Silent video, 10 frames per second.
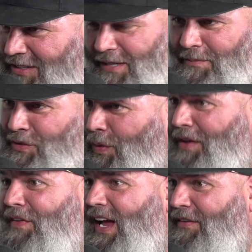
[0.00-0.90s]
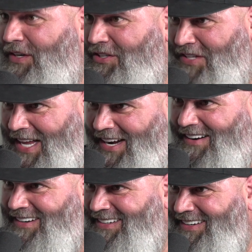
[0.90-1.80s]
some 25 years
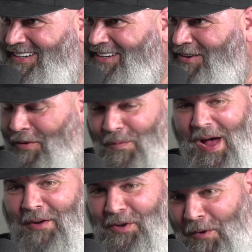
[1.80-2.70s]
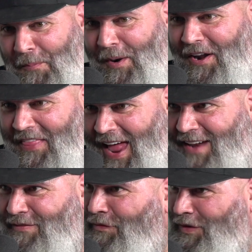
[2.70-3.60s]
later, going, wow, you were part of
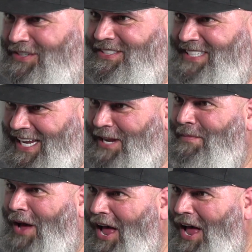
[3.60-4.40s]
that first team